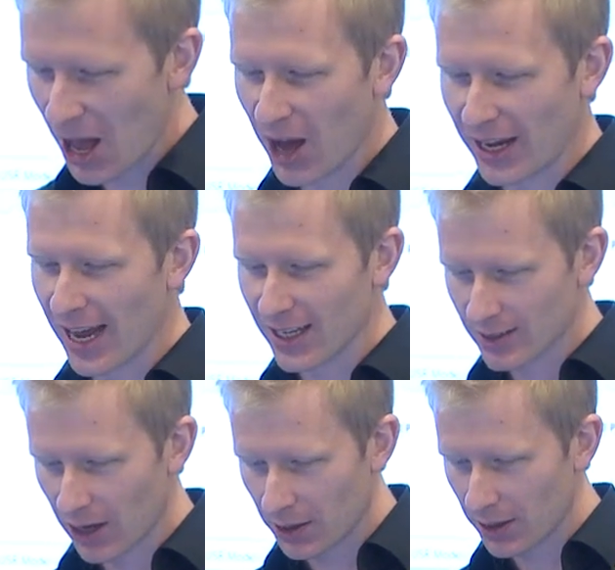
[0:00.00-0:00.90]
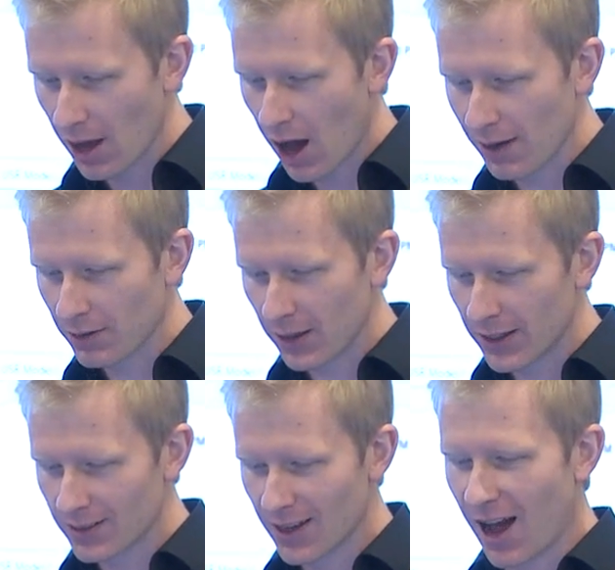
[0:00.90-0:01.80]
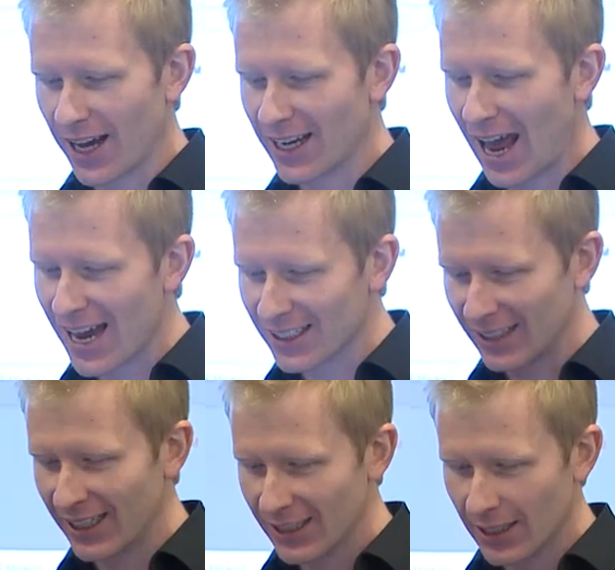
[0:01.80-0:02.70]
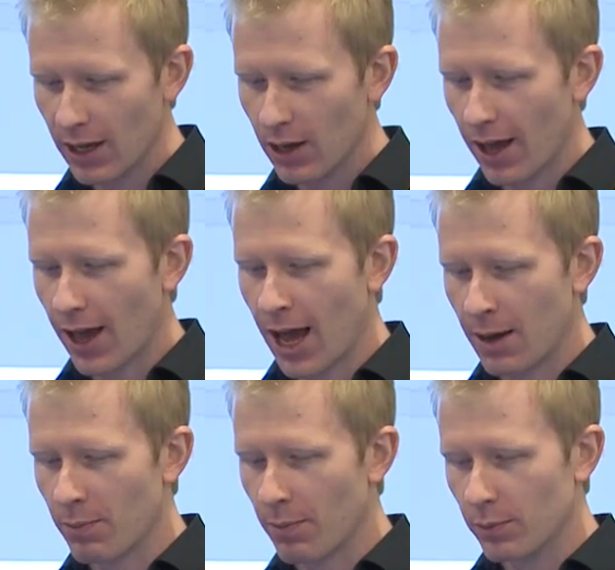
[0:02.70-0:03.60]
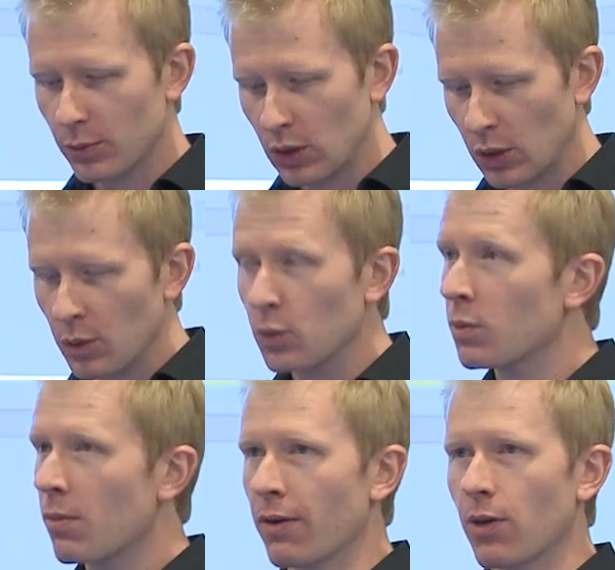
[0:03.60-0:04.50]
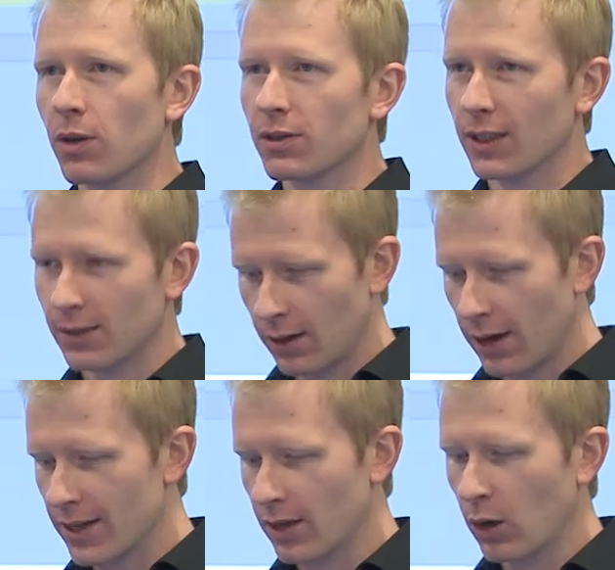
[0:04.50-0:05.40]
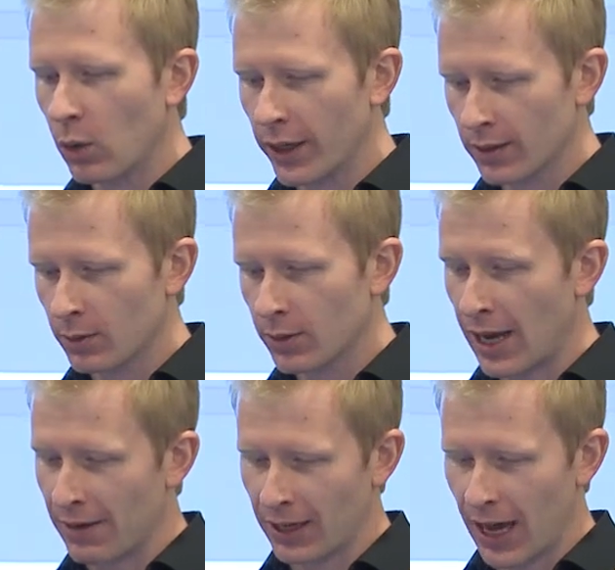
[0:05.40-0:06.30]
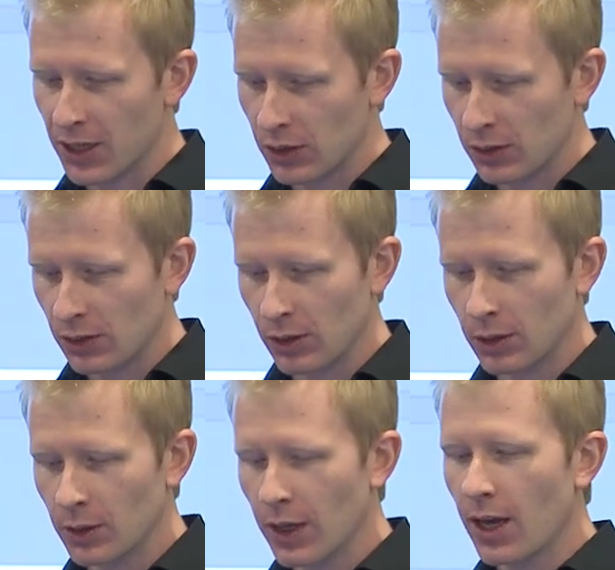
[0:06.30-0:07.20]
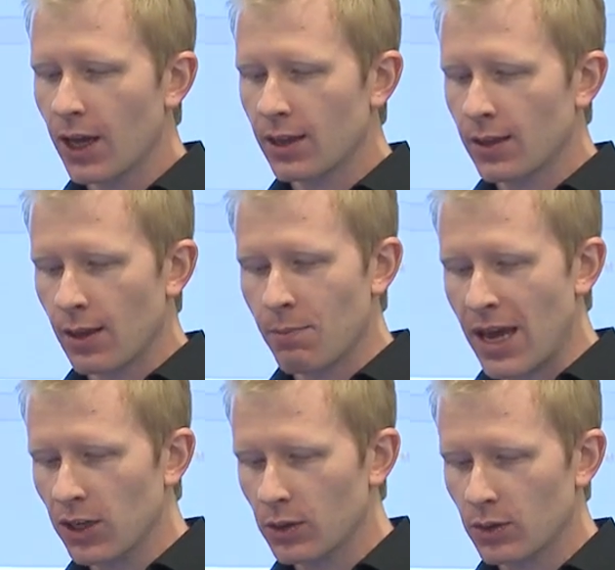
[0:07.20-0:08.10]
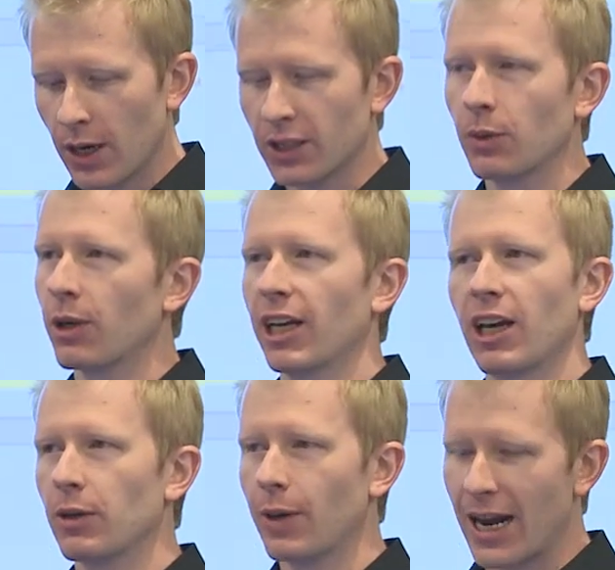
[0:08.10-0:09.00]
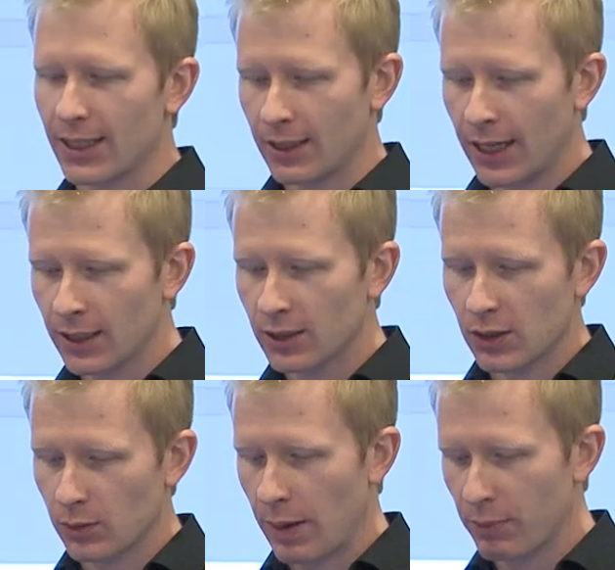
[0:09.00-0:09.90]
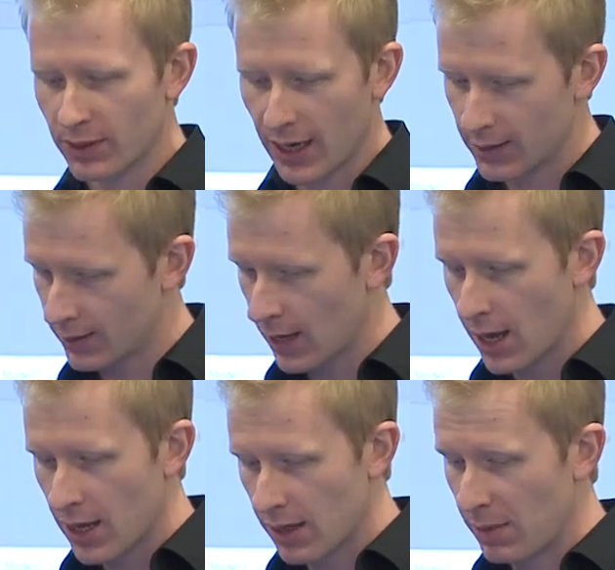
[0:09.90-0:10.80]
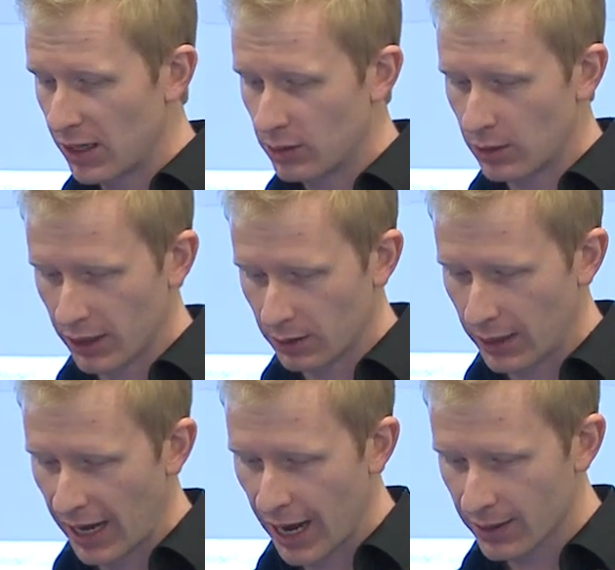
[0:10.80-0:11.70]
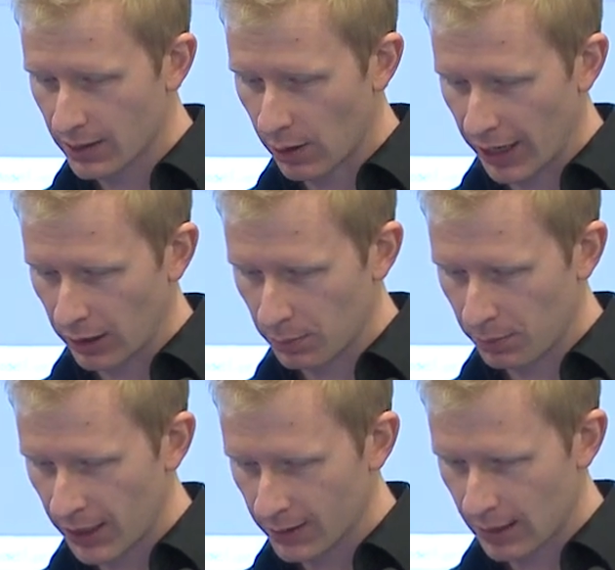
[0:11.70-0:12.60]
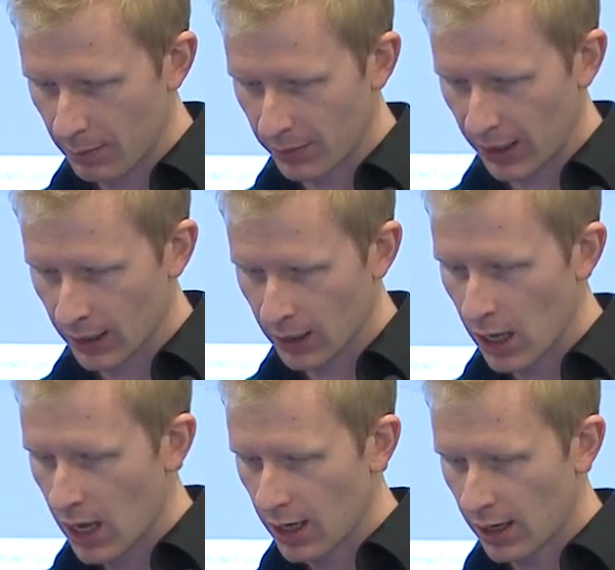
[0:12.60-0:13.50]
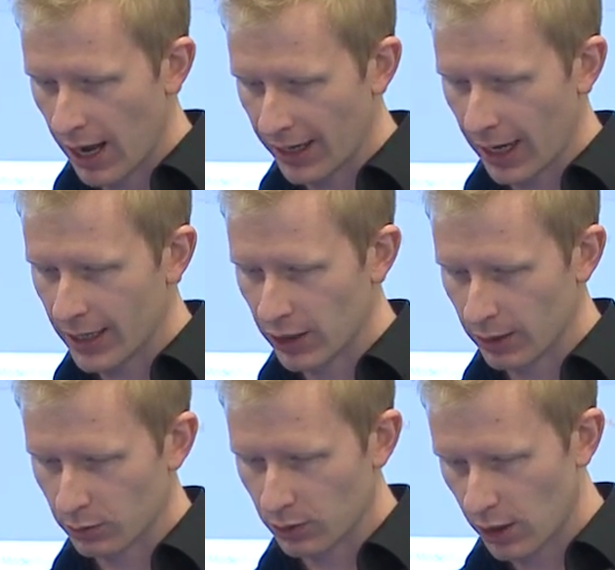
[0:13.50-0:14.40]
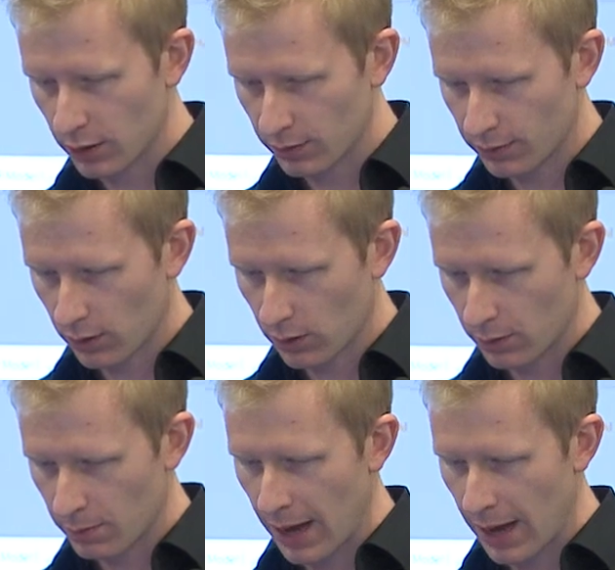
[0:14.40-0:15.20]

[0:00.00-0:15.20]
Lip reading: Okay, so I've got this. I can add a link to my role center as a quick navigation tool. The menu structure when I go to add a link just represents the menu structure in AX, so I could pick something like a general journal form.